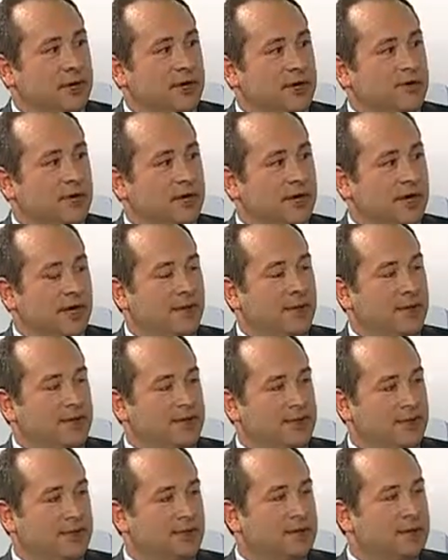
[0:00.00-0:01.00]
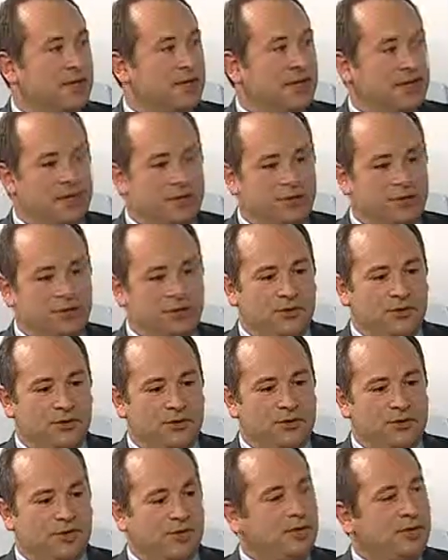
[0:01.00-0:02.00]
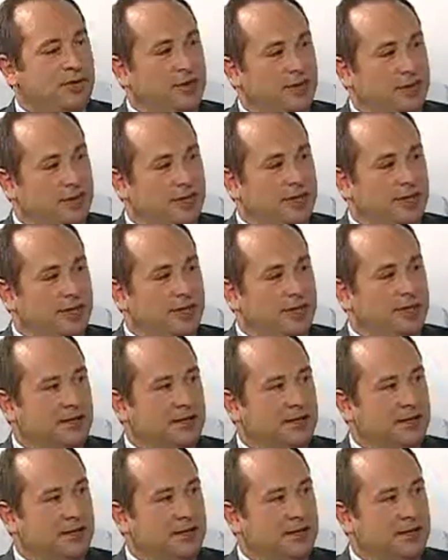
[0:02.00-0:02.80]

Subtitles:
What happens is you think you're bending it,